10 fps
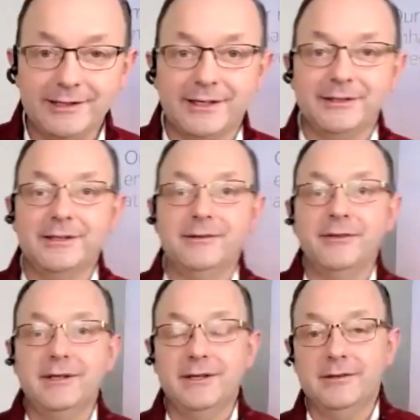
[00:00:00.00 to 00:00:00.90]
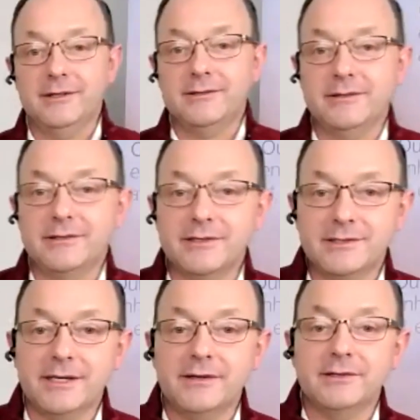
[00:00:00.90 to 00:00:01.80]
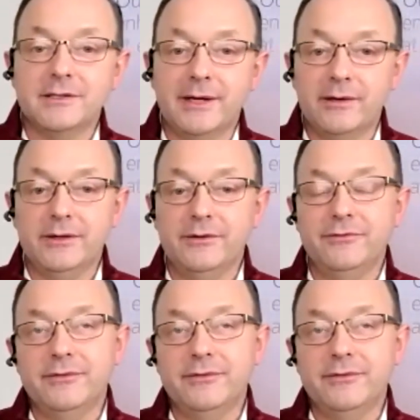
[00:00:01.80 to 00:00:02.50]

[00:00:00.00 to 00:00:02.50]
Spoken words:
Danny, in thinking there's a serious amount of